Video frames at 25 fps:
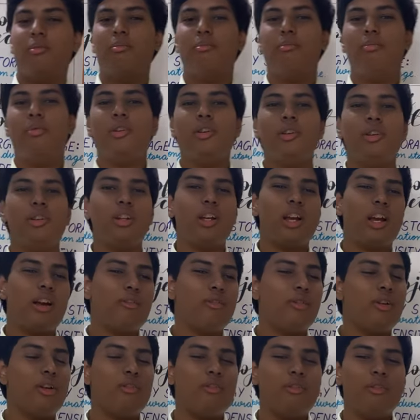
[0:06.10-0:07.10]
but have
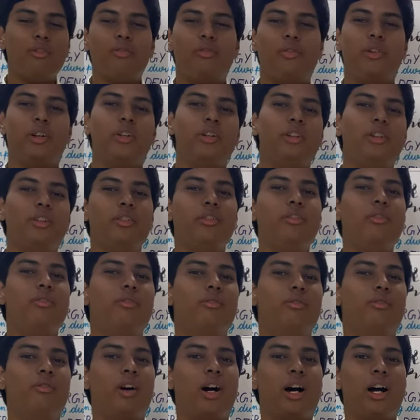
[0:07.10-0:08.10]
you ever wondered
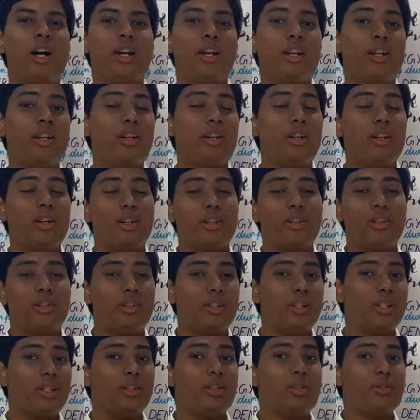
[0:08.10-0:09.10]
why
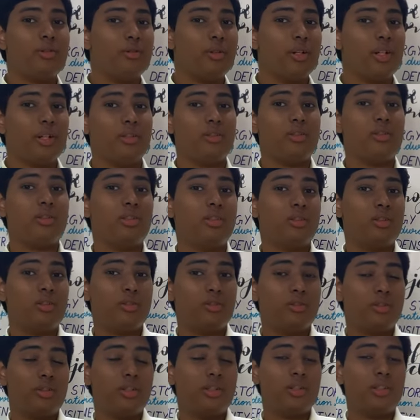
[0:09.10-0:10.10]
these two energy
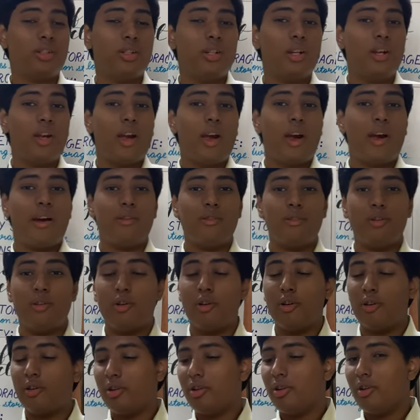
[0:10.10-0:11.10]
sources have
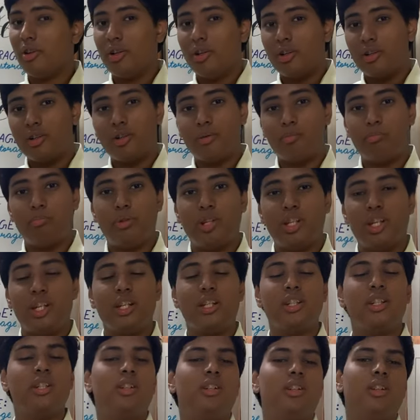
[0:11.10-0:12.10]
not
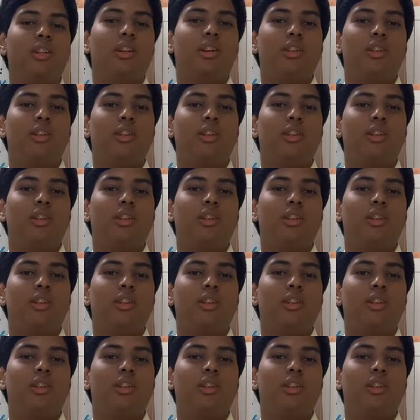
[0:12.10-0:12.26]
replaced